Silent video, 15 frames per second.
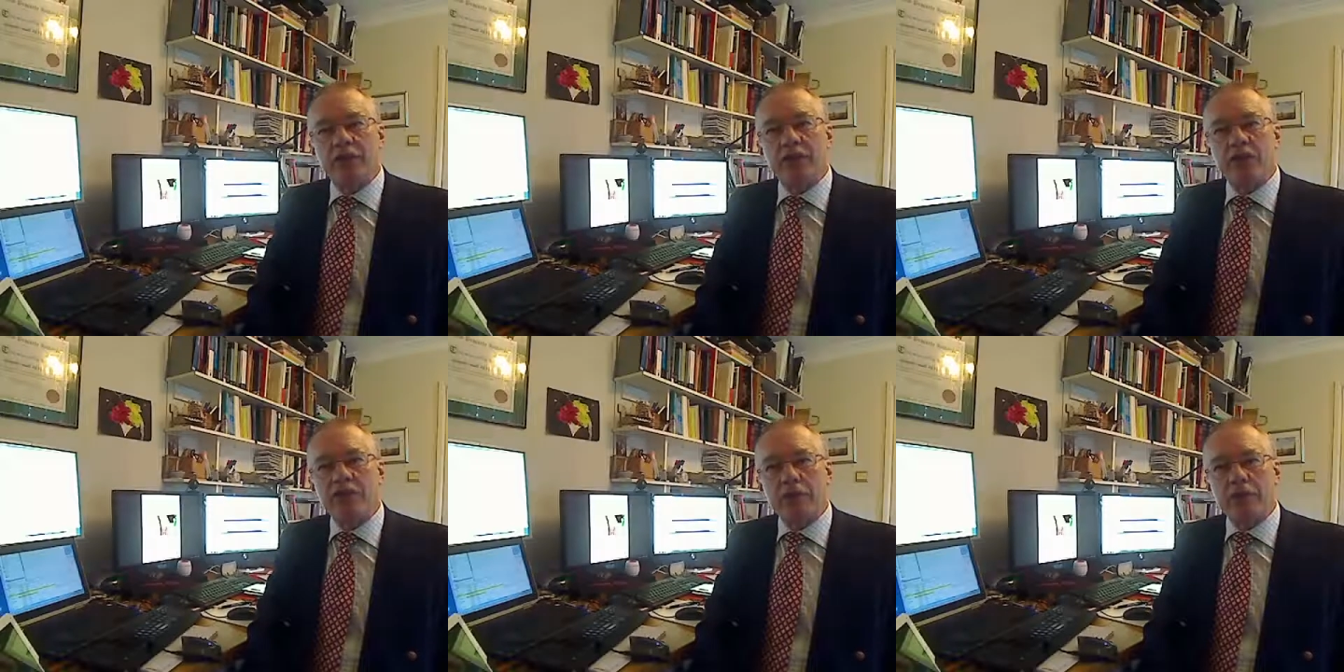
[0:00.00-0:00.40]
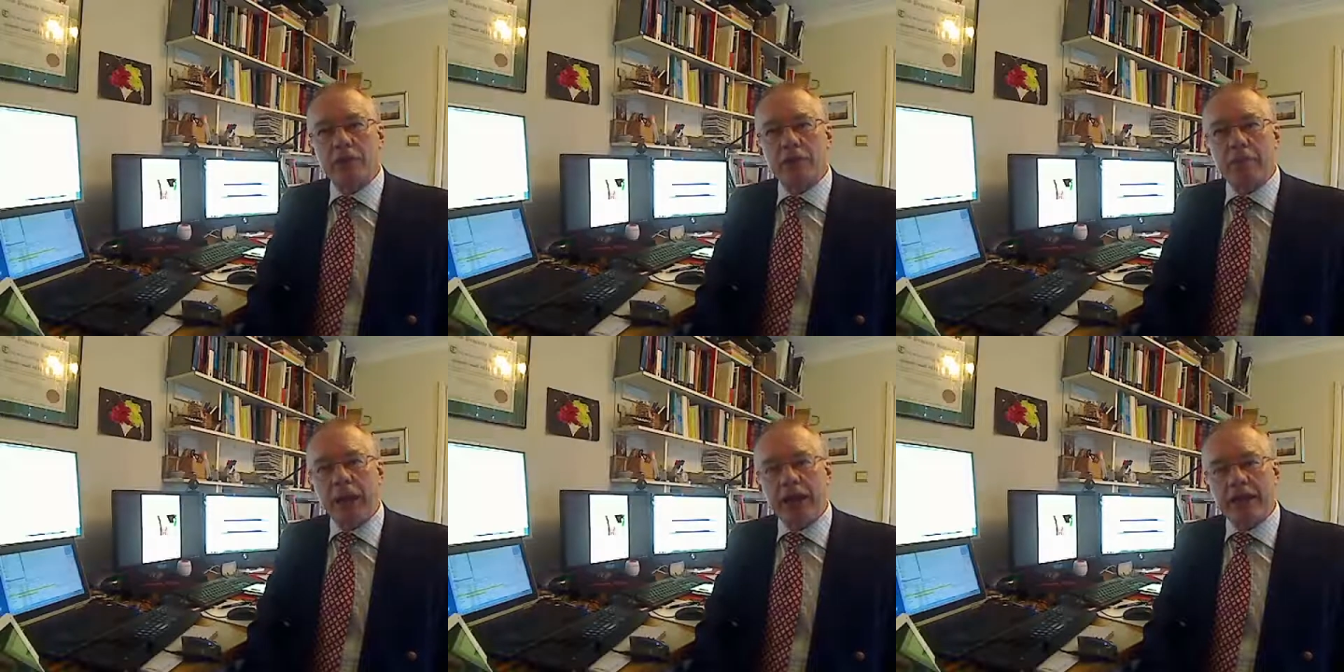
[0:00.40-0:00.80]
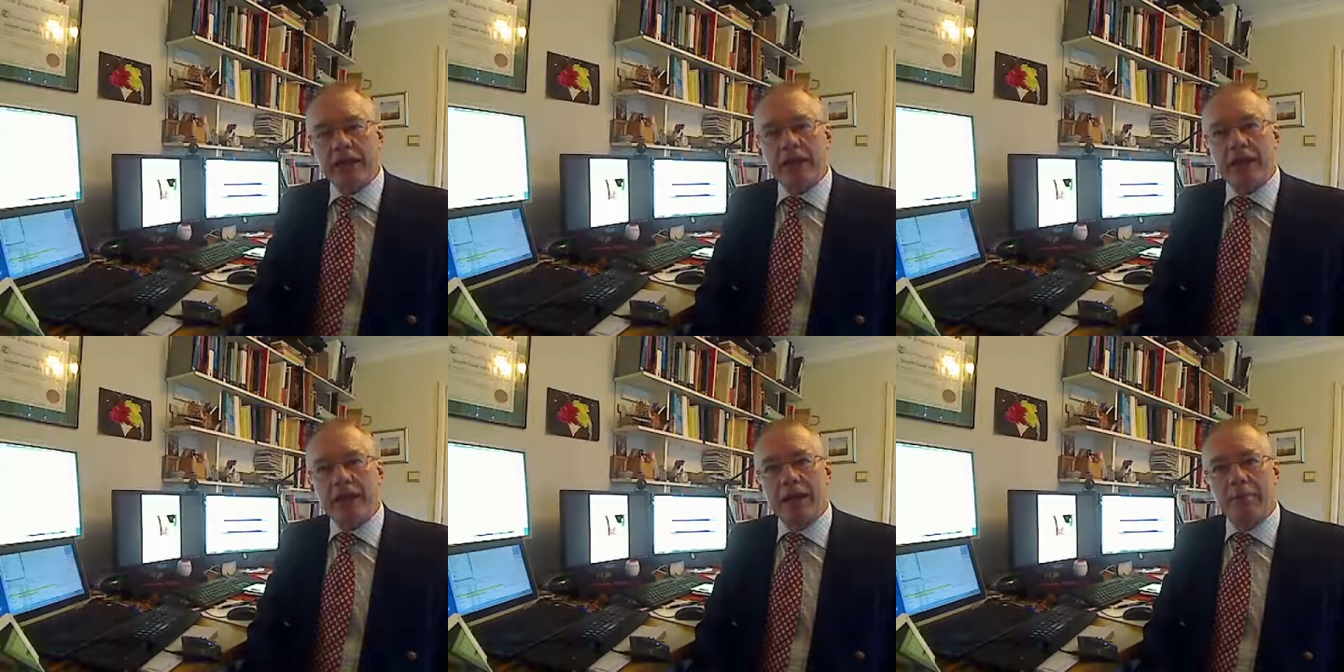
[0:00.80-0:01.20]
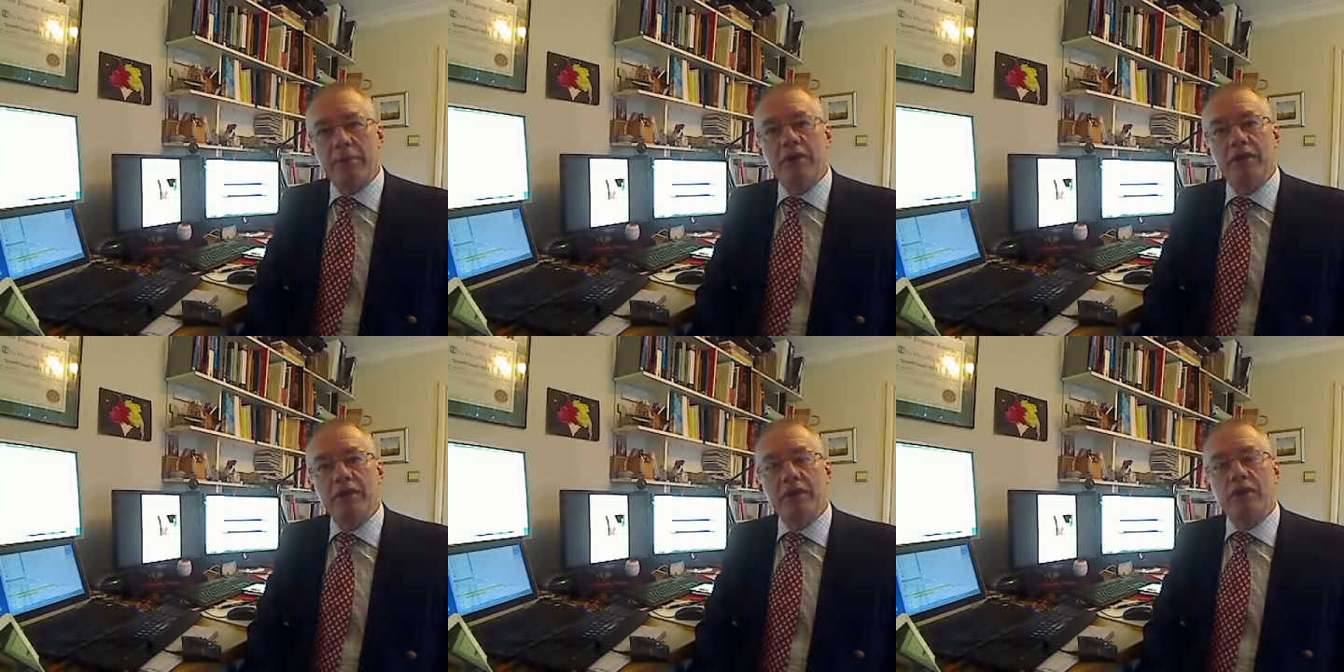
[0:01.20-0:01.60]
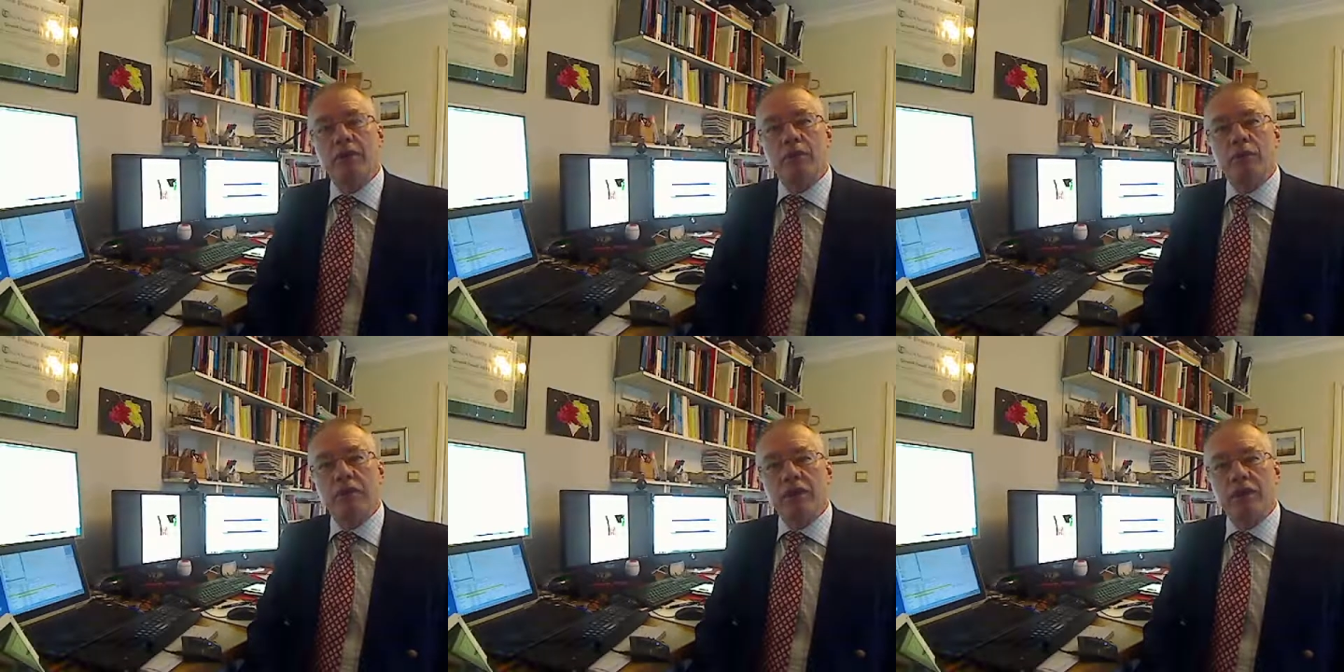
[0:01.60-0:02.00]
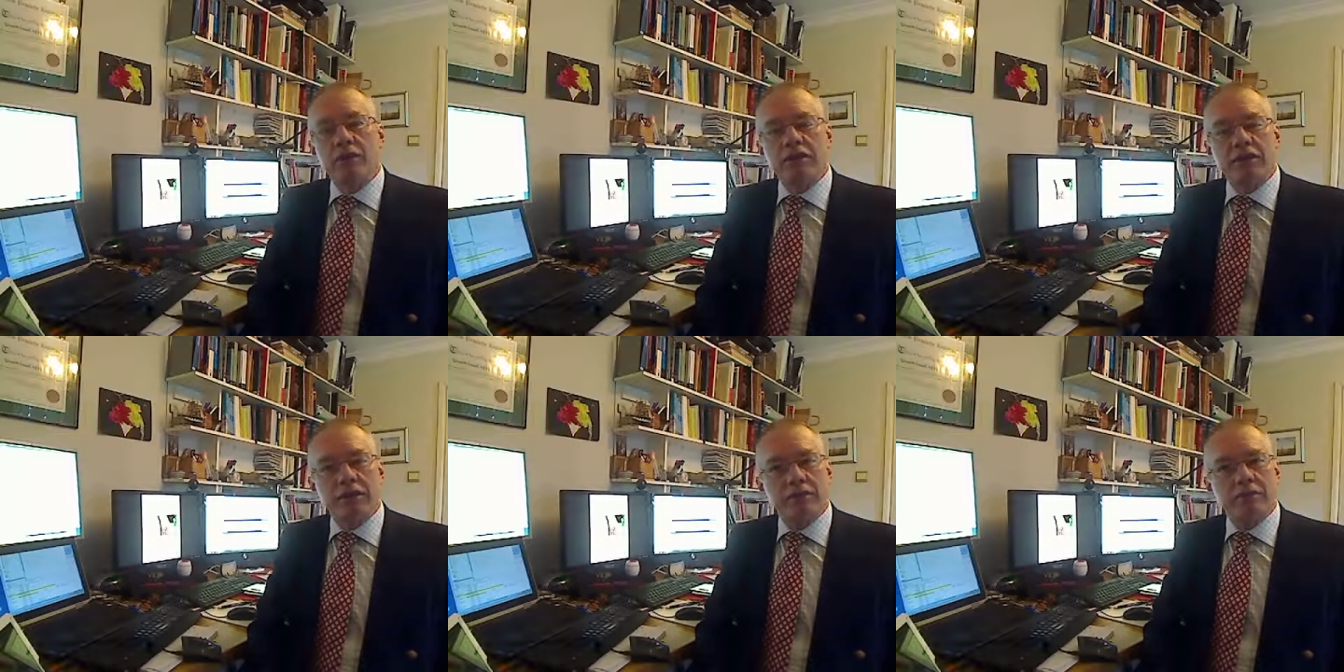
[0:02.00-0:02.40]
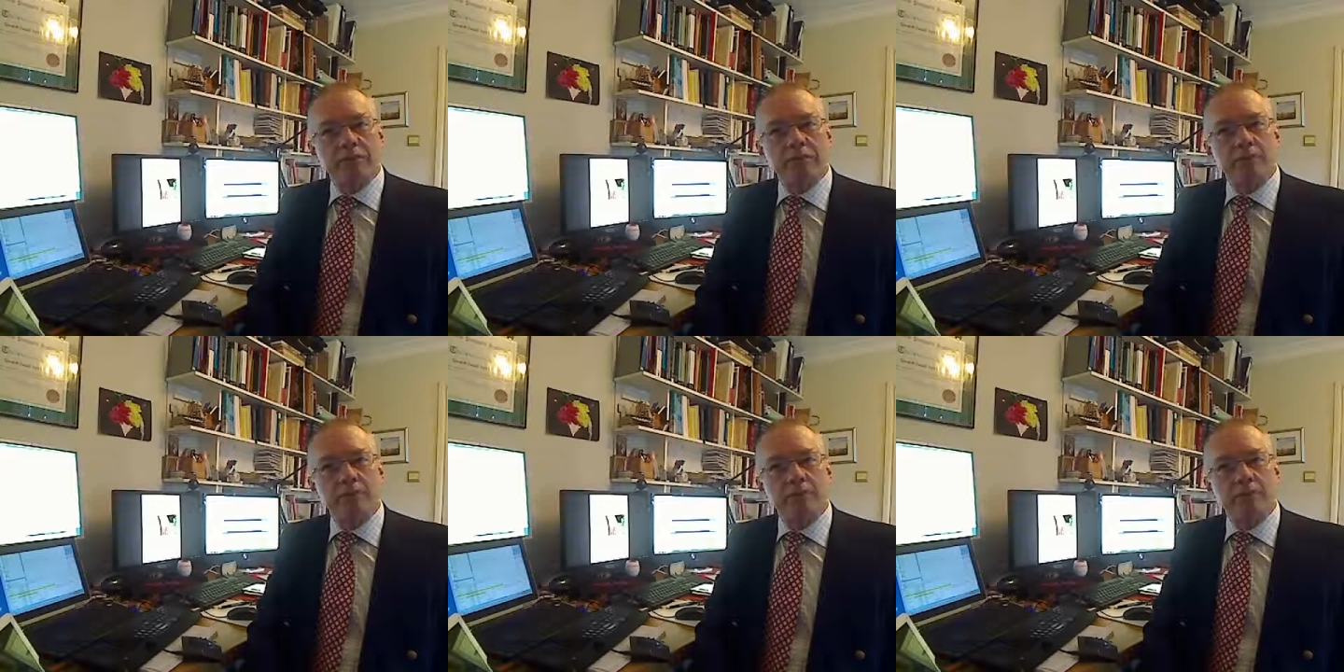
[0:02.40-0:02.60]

has simply padded it up with